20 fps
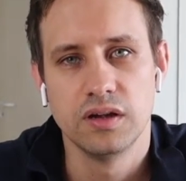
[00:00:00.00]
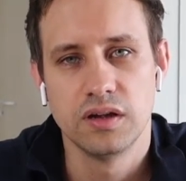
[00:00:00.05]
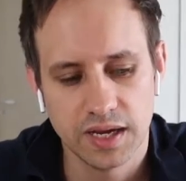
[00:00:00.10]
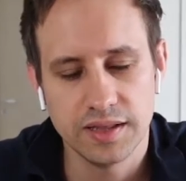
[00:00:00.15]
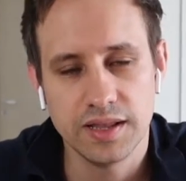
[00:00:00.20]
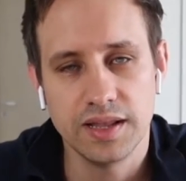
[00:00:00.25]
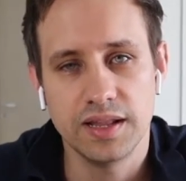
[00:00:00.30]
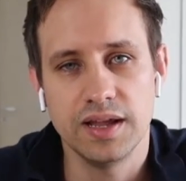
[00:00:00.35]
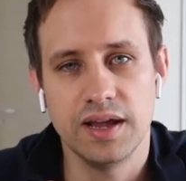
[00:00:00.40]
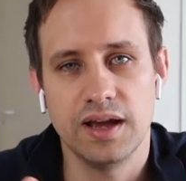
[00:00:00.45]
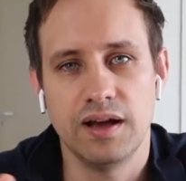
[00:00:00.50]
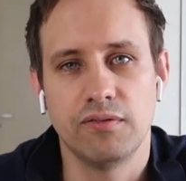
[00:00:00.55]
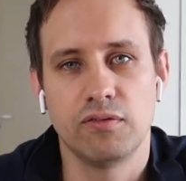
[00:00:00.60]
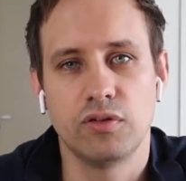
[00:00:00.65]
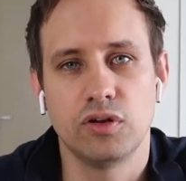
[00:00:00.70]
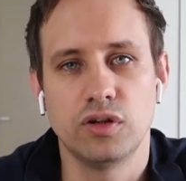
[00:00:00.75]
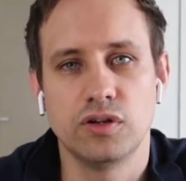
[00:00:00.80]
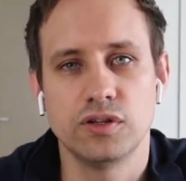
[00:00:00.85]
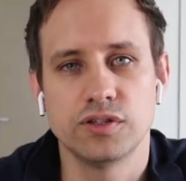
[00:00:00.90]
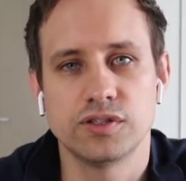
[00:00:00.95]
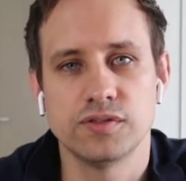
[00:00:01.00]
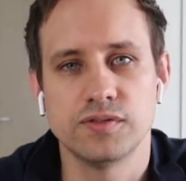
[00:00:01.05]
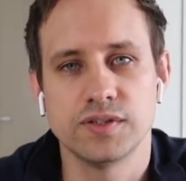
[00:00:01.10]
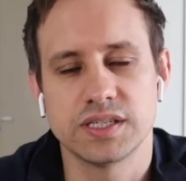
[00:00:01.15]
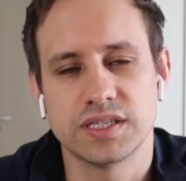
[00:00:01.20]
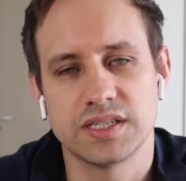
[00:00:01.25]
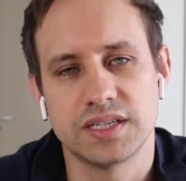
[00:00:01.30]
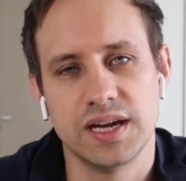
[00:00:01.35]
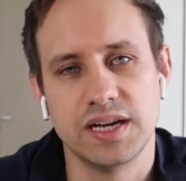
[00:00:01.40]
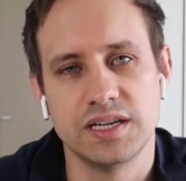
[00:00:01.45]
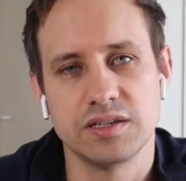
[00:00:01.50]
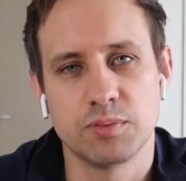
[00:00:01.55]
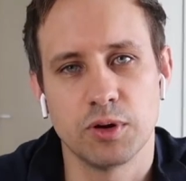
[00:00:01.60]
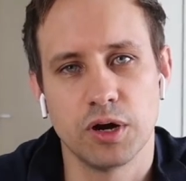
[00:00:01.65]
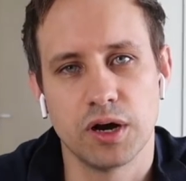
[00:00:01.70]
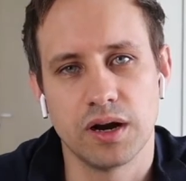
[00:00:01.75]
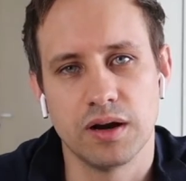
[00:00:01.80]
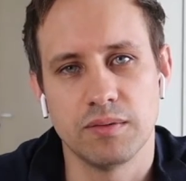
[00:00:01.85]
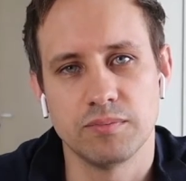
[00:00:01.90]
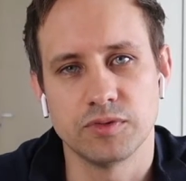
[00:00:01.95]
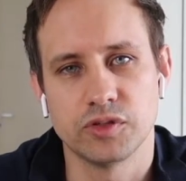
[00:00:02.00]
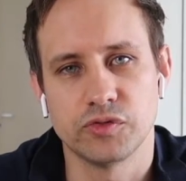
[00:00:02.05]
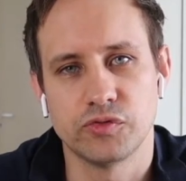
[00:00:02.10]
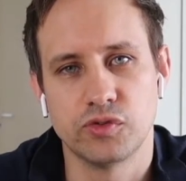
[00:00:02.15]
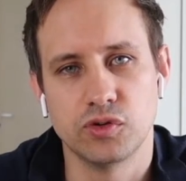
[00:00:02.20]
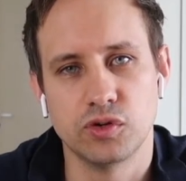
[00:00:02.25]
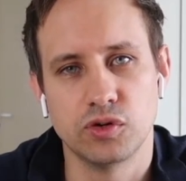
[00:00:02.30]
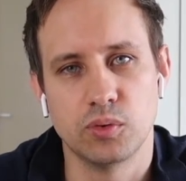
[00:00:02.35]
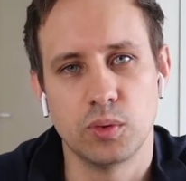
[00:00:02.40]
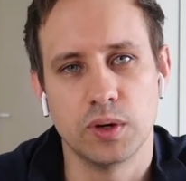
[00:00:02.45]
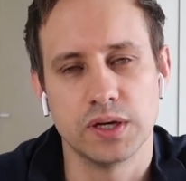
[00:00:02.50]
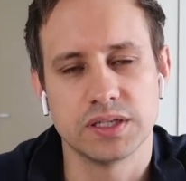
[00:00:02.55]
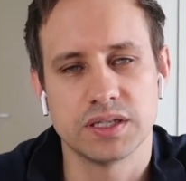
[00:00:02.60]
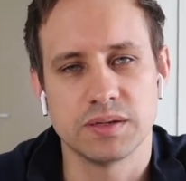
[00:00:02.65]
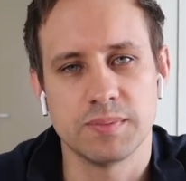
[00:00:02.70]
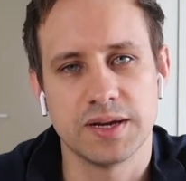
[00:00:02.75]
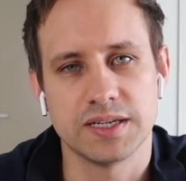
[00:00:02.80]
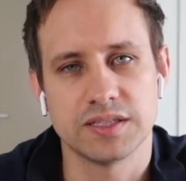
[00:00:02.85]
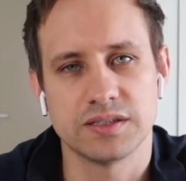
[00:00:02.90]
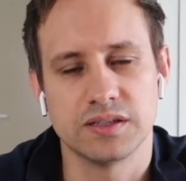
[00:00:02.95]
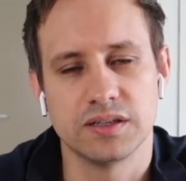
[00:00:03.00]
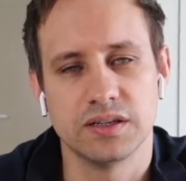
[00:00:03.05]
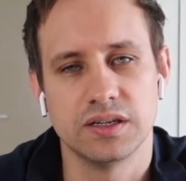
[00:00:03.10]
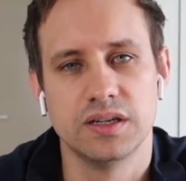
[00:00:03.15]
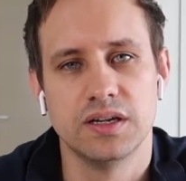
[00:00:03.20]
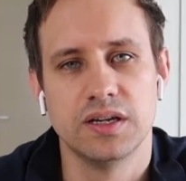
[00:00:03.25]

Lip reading: And then they have lots of exchange programs for one semester.